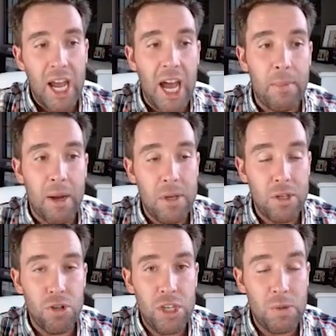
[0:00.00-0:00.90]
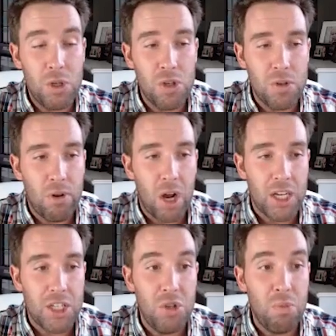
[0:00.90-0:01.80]
and my mentorship students'
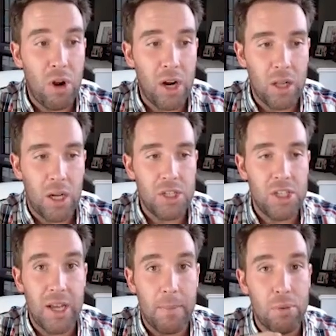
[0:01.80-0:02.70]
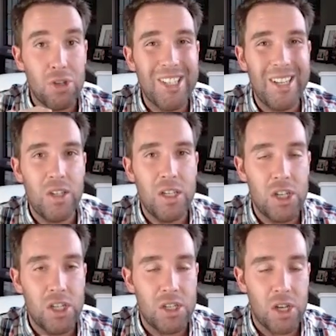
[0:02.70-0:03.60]
products, new product launches, that
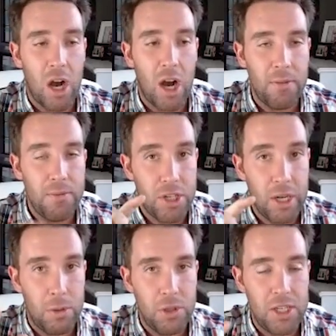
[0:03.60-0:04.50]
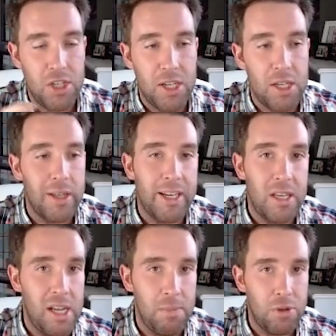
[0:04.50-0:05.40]
percentages off, double digit, like
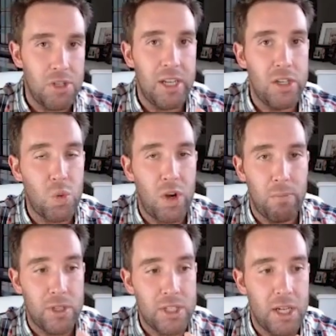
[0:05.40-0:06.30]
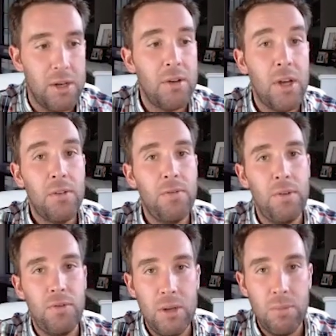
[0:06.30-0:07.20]
10%, 12%,
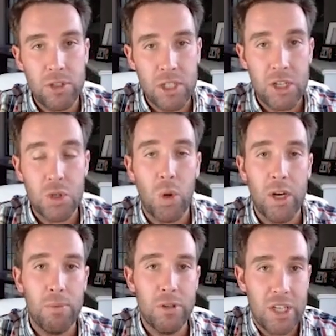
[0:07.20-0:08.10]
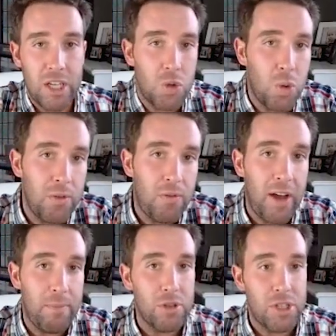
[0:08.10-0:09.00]
15%, 20%,
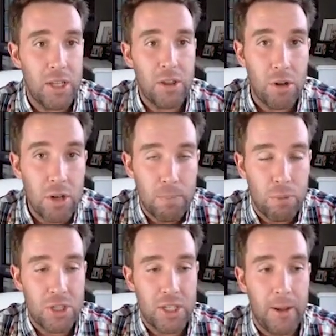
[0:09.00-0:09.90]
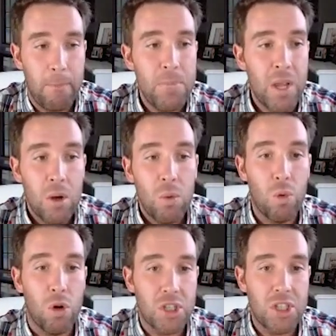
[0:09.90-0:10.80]
25%, 30% works